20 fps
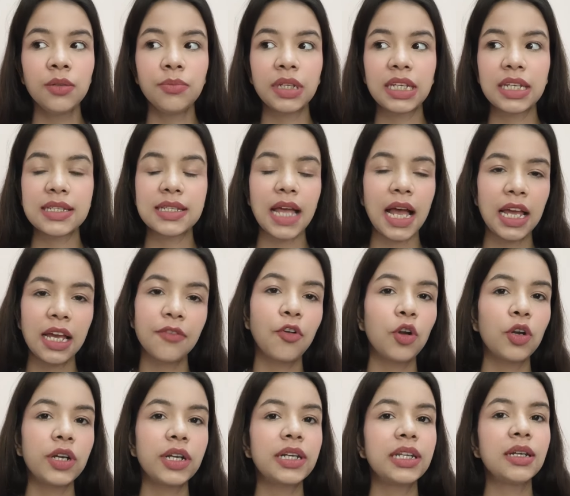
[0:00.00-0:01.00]
because I have
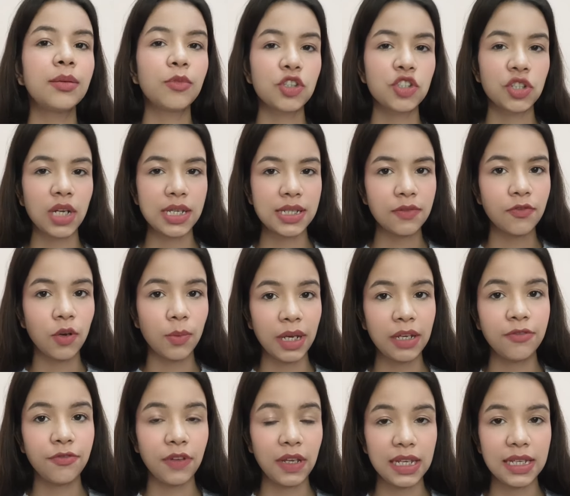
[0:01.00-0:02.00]
already a moisturizer for my
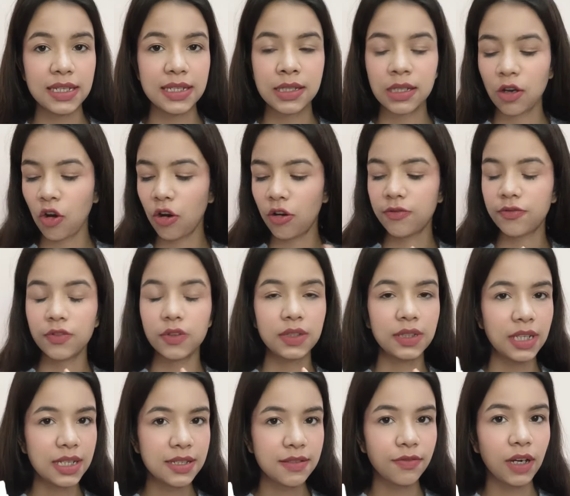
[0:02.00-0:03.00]
face of
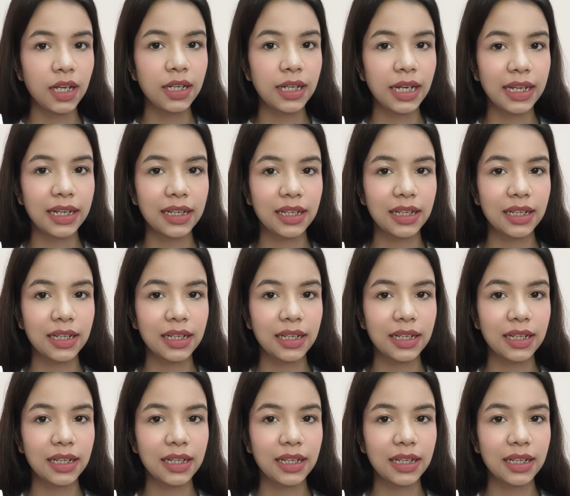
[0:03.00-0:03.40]
this one.